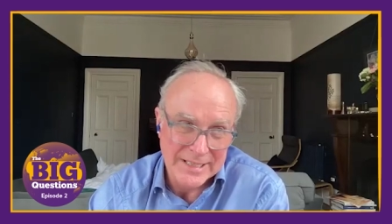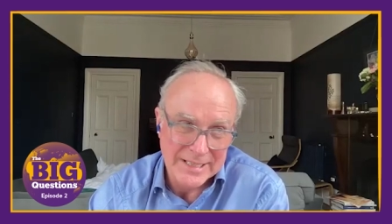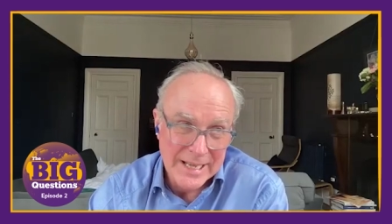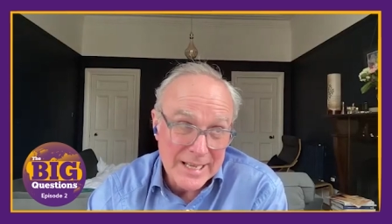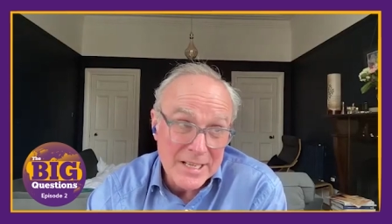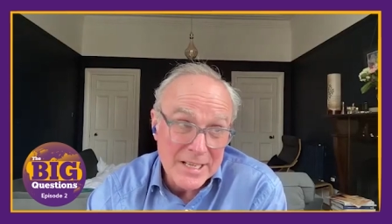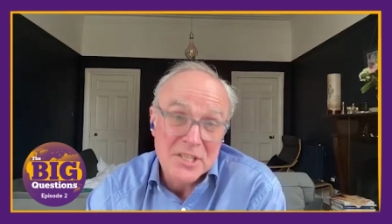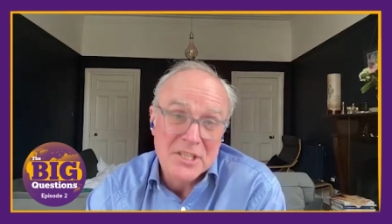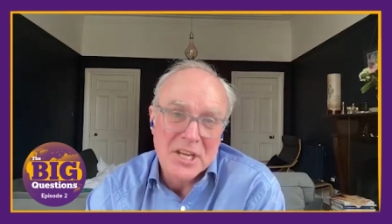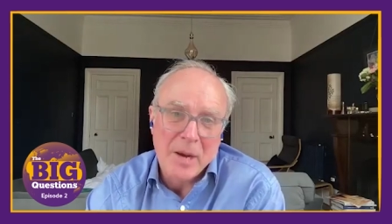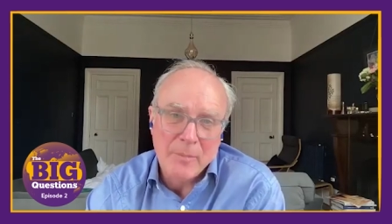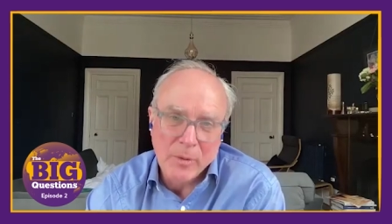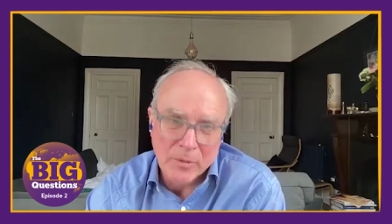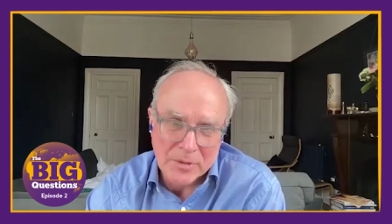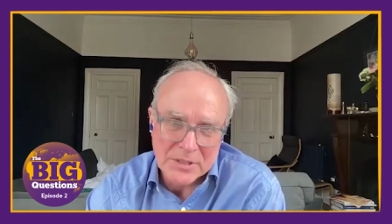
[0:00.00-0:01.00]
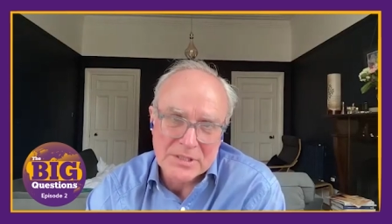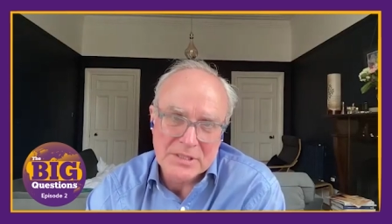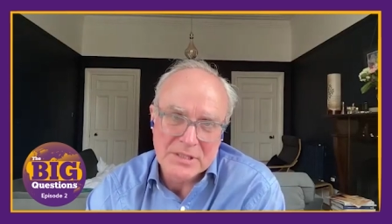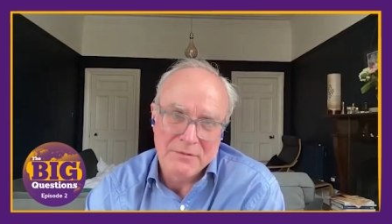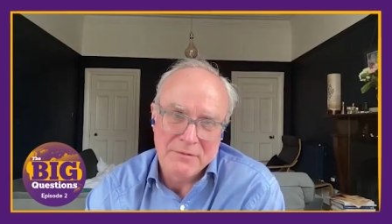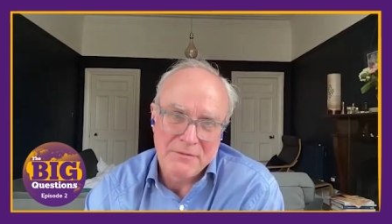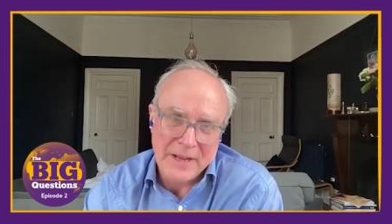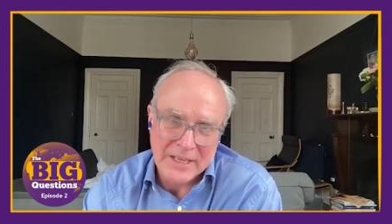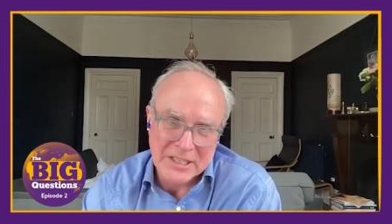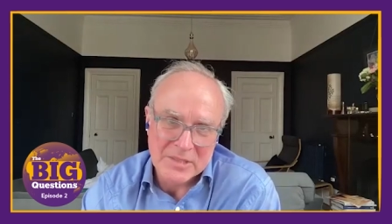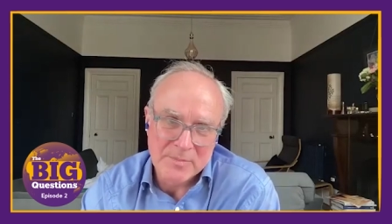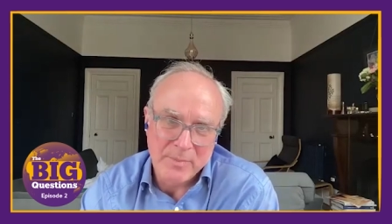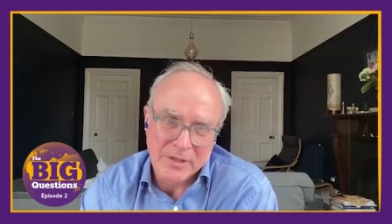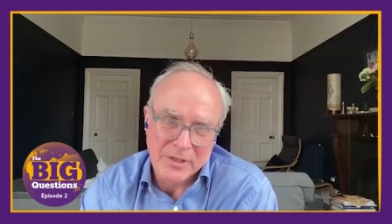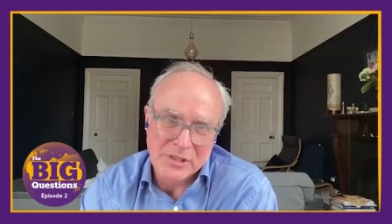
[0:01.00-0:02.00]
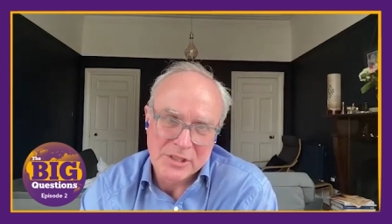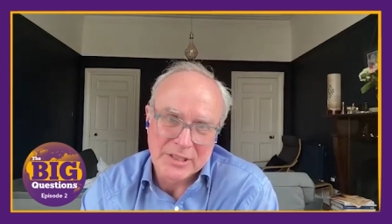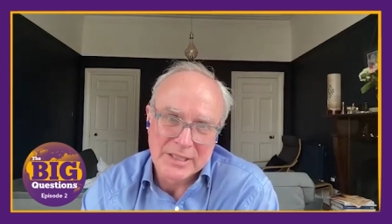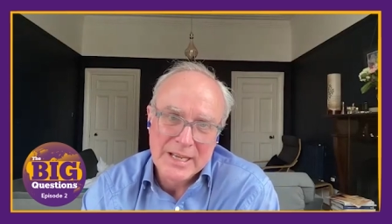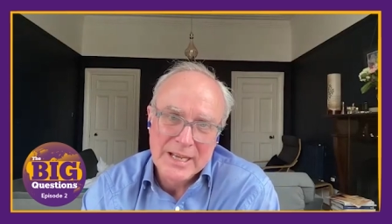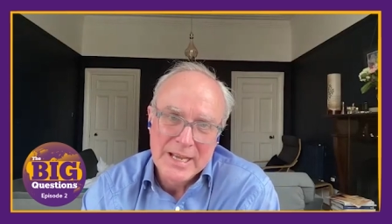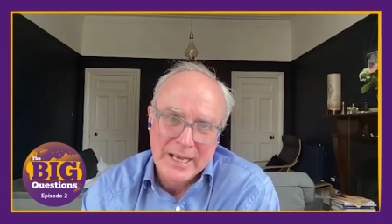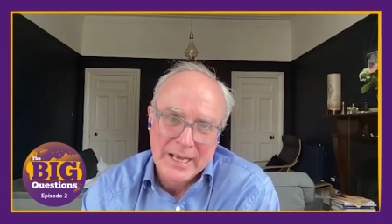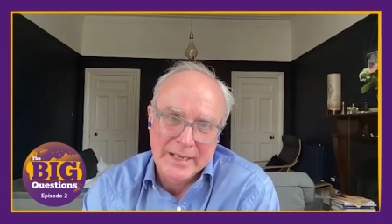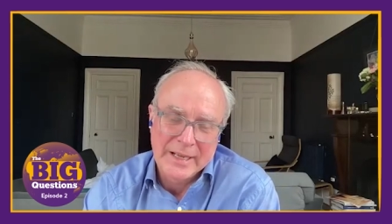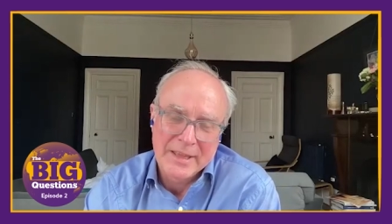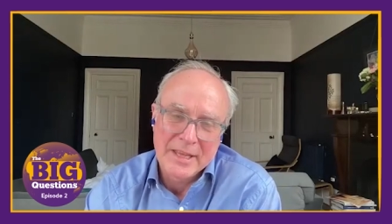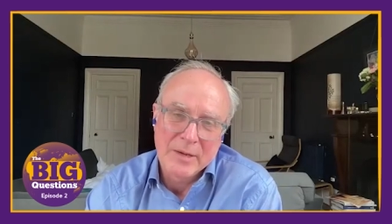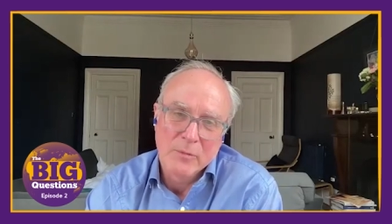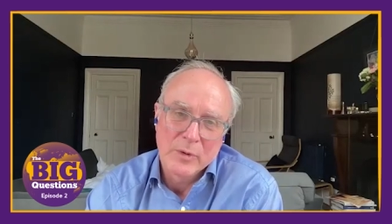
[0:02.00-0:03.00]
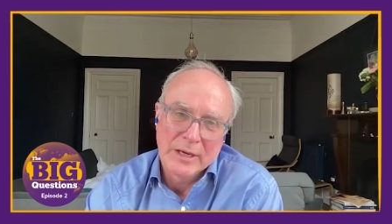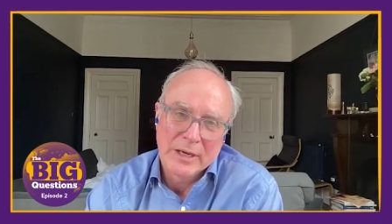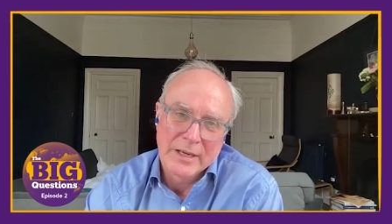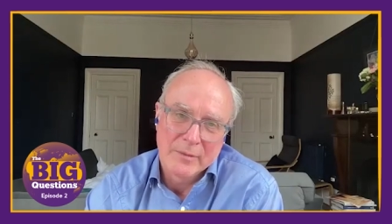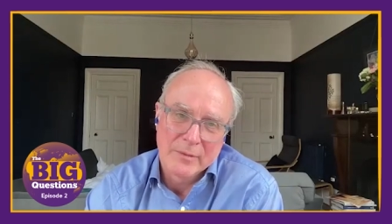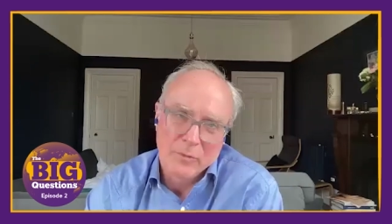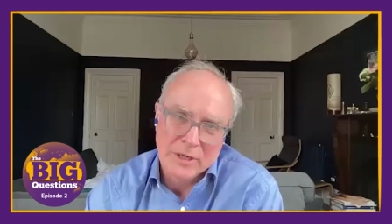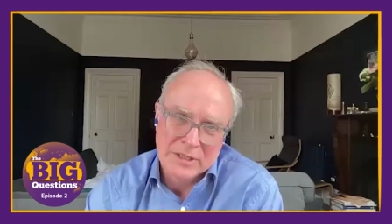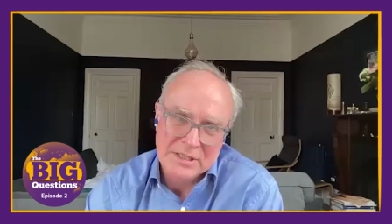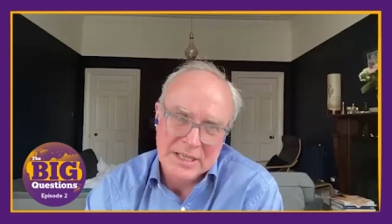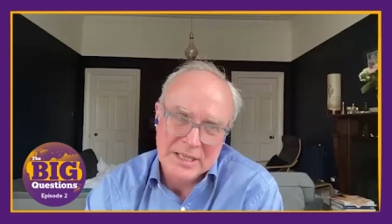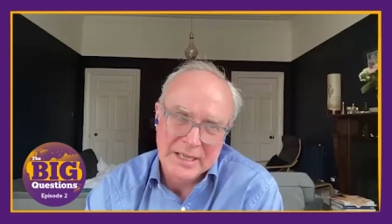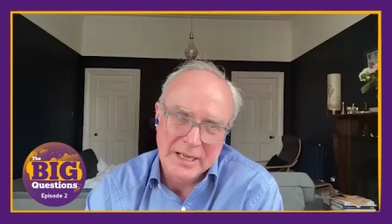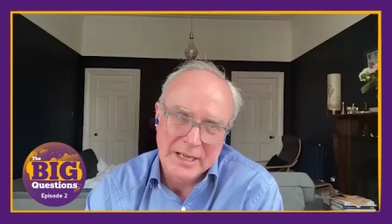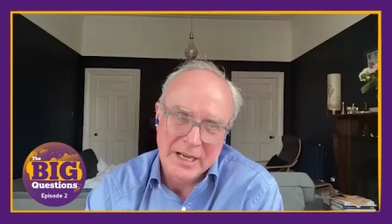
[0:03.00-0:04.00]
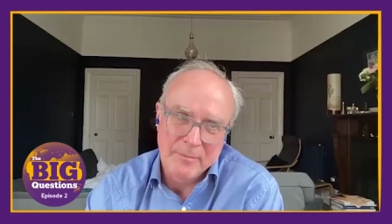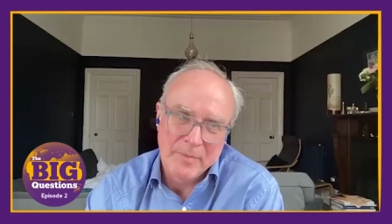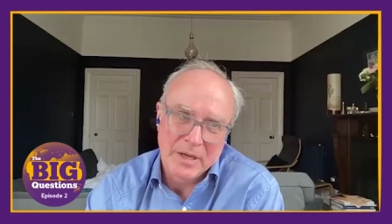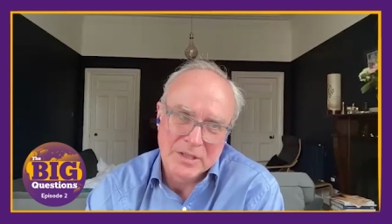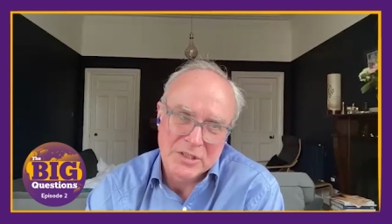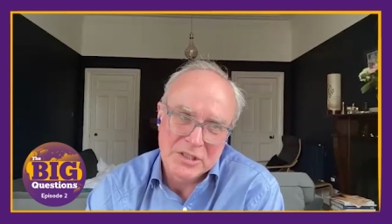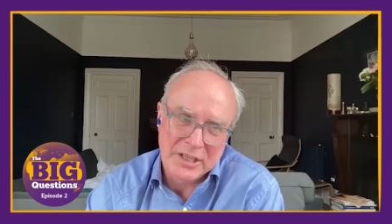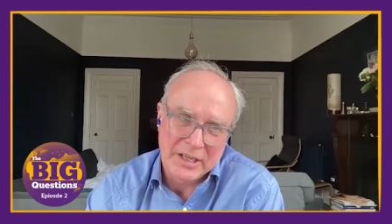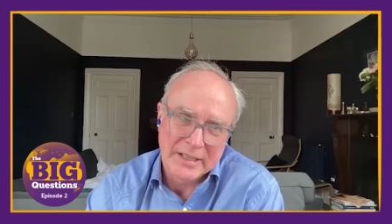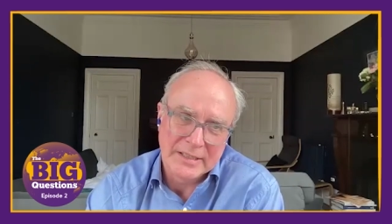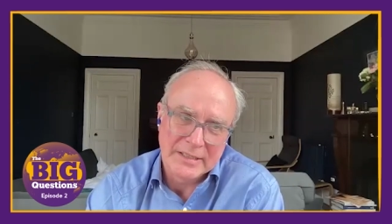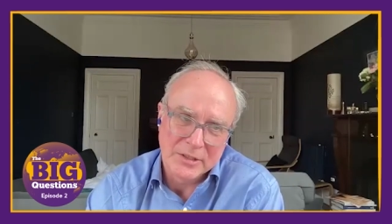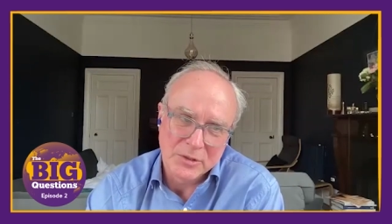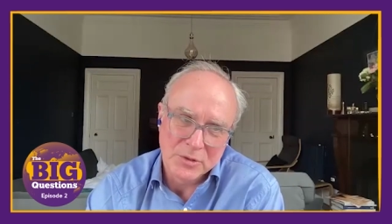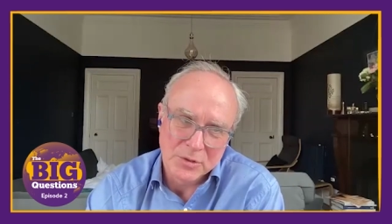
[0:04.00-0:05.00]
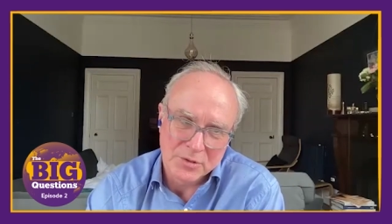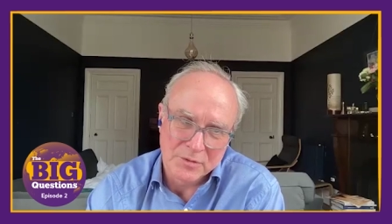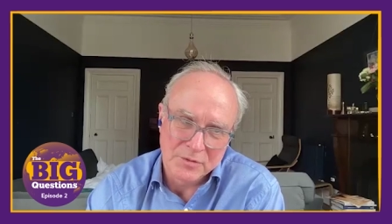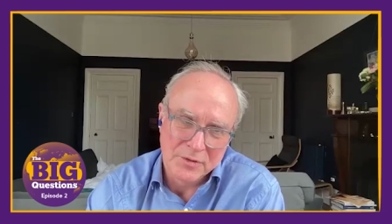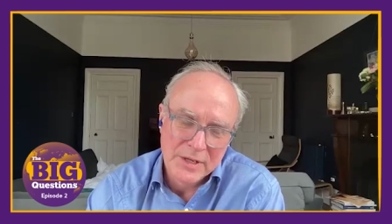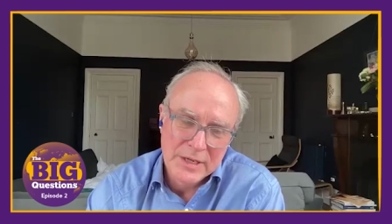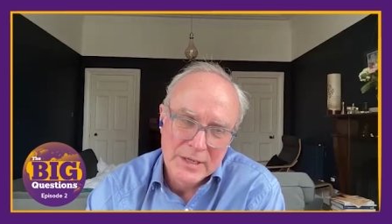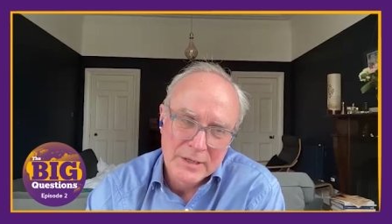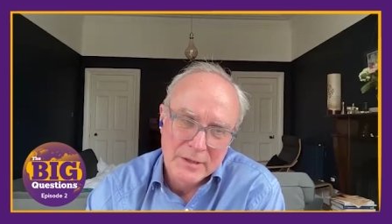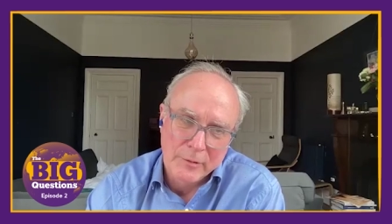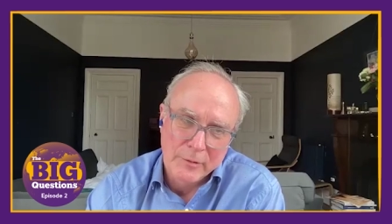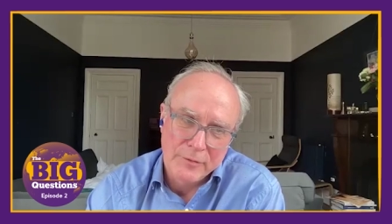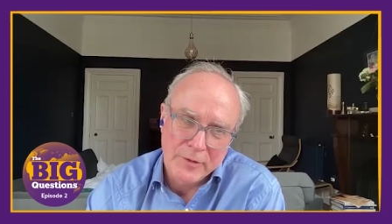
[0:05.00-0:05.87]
Japan has doubled its defense budget, and I think we're we're seeing a much tighter use of